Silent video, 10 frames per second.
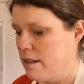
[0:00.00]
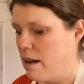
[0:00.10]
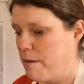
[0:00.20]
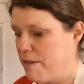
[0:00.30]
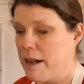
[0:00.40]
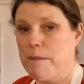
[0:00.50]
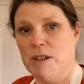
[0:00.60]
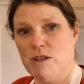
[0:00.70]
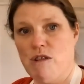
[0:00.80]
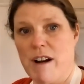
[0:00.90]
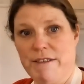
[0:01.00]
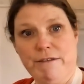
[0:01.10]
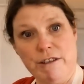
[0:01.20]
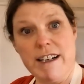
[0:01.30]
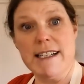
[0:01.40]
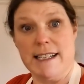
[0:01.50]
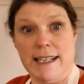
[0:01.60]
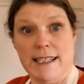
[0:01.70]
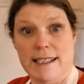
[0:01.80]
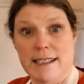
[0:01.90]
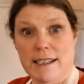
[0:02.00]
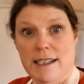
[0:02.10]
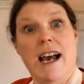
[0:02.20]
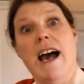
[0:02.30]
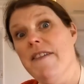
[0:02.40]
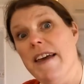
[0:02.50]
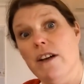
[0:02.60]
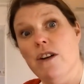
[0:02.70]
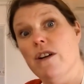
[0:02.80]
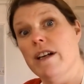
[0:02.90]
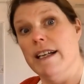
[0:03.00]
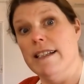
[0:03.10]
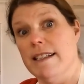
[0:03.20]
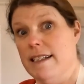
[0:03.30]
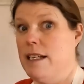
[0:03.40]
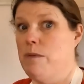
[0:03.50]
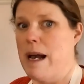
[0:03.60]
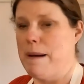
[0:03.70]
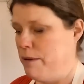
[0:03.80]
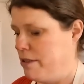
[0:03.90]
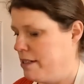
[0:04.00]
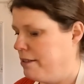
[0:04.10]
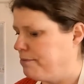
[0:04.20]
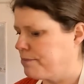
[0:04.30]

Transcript: I think I'm going to try and freeze it and then cook it and see what happens.